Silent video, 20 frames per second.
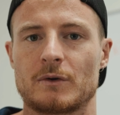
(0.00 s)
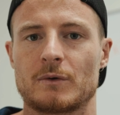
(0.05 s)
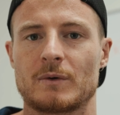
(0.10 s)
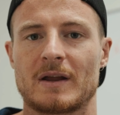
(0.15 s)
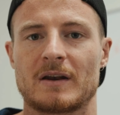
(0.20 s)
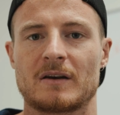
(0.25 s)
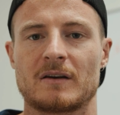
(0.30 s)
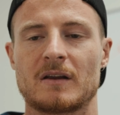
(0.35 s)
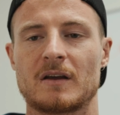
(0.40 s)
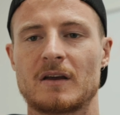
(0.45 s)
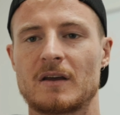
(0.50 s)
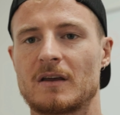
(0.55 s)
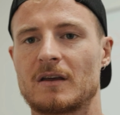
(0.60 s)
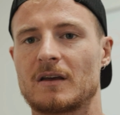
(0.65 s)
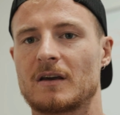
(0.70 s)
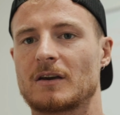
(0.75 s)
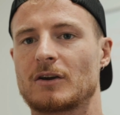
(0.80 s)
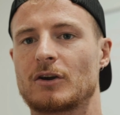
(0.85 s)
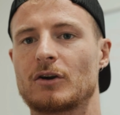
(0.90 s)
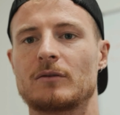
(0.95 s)
II. And
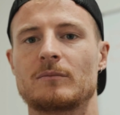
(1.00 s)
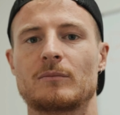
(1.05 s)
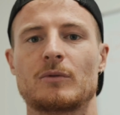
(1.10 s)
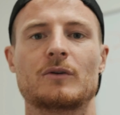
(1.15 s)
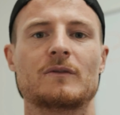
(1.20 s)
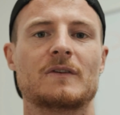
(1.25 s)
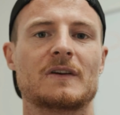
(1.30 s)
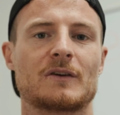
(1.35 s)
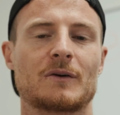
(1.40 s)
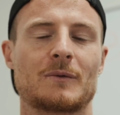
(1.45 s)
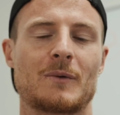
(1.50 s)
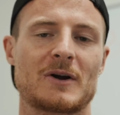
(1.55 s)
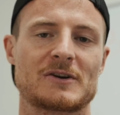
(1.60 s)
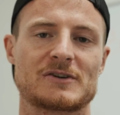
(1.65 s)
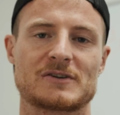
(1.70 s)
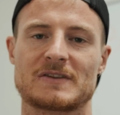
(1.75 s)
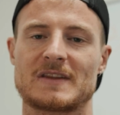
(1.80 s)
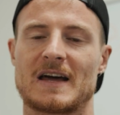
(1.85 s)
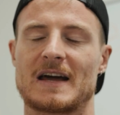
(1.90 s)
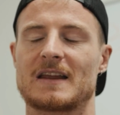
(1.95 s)
a good movie to
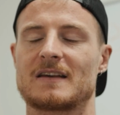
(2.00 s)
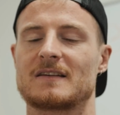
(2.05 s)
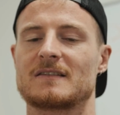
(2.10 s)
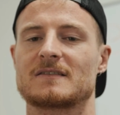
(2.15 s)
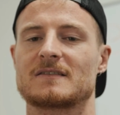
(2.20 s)
watch on that